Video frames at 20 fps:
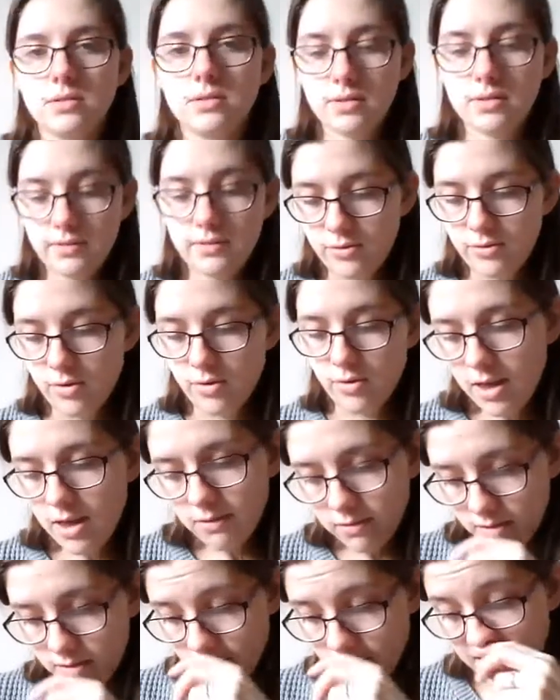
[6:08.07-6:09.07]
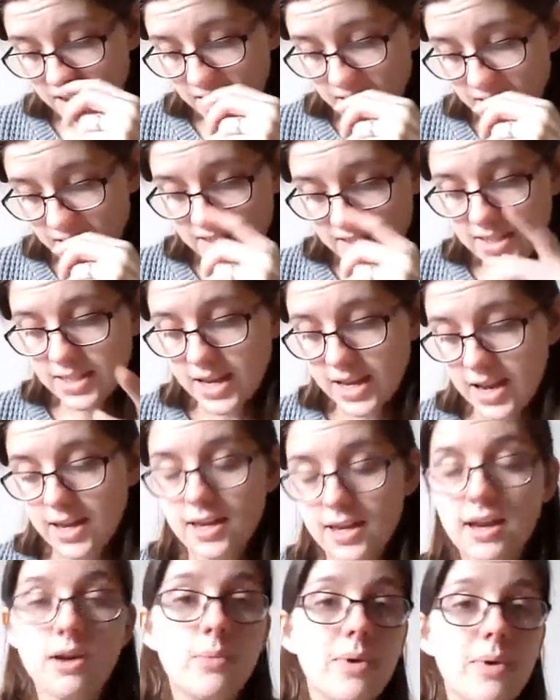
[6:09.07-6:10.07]
forever and a
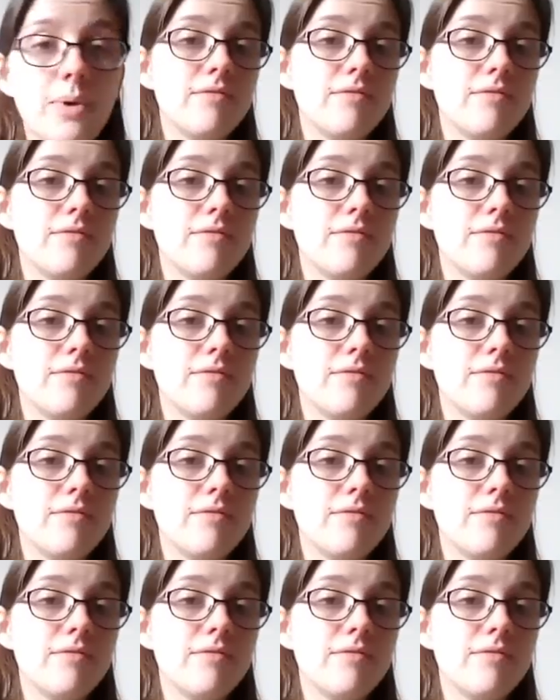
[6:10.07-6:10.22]
day. I went